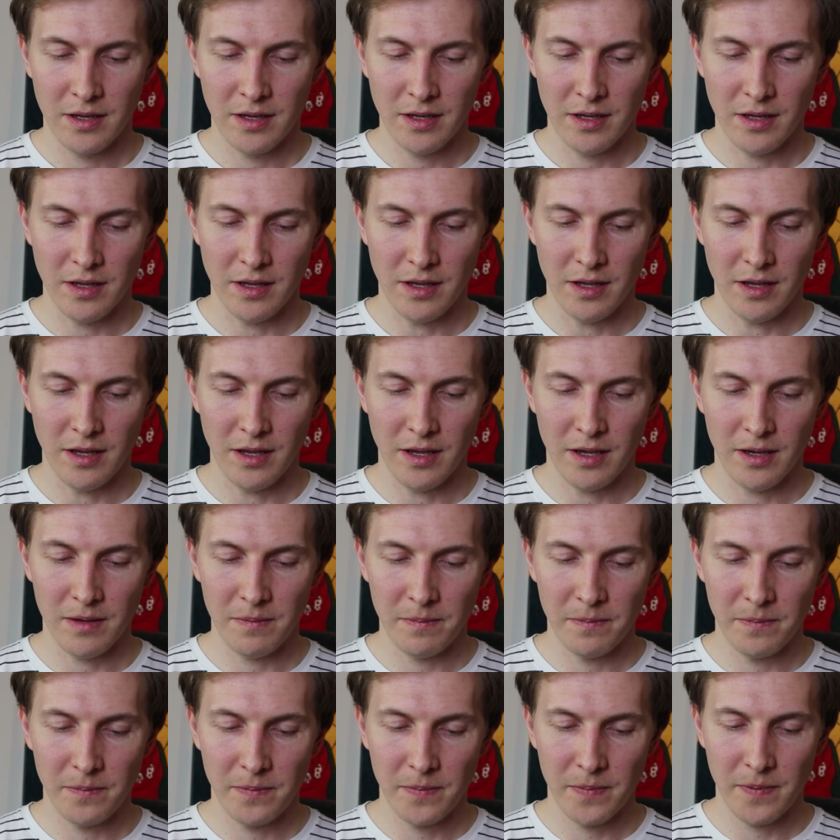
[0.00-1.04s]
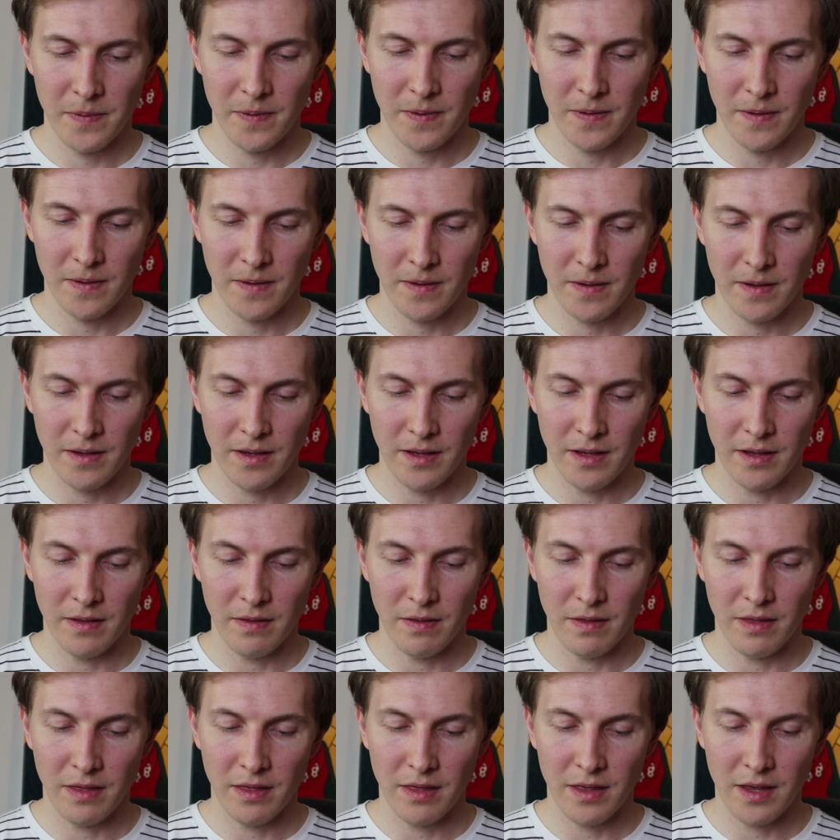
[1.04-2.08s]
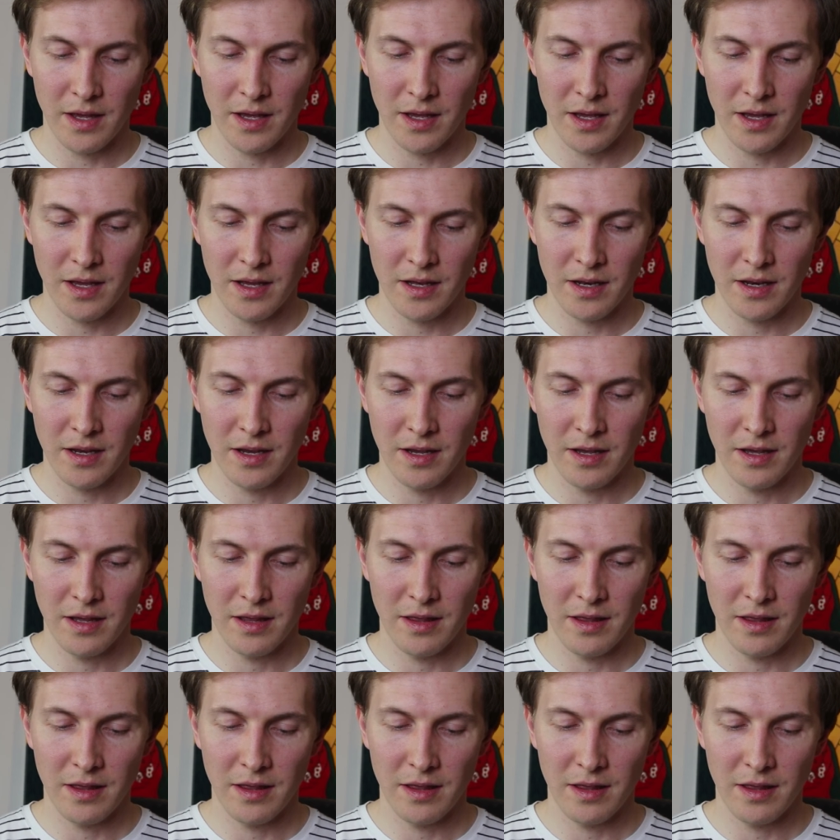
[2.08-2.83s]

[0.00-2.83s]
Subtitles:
yep. And then